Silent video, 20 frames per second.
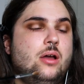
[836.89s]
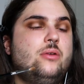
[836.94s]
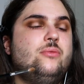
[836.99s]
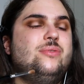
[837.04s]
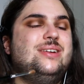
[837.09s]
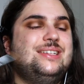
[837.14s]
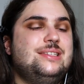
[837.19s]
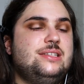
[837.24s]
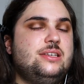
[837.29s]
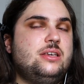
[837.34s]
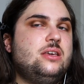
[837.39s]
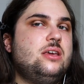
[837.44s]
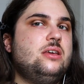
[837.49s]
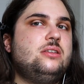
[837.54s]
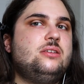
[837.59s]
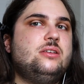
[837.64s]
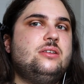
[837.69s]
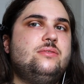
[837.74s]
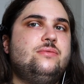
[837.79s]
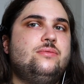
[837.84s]
really
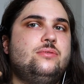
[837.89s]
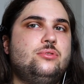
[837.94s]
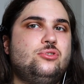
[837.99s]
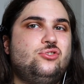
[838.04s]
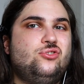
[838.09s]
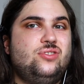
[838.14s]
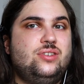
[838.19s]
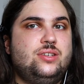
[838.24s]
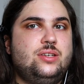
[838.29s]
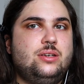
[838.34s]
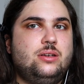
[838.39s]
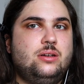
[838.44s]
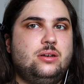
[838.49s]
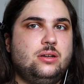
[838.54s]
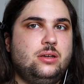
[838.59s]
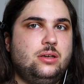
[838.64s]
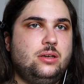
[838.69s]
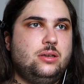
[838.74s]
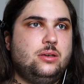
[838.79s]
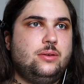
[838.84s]
indicated for treating
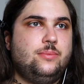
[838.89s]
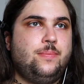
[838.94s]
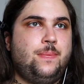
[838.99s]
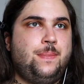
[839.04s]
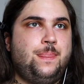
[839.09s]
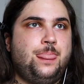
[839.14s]
like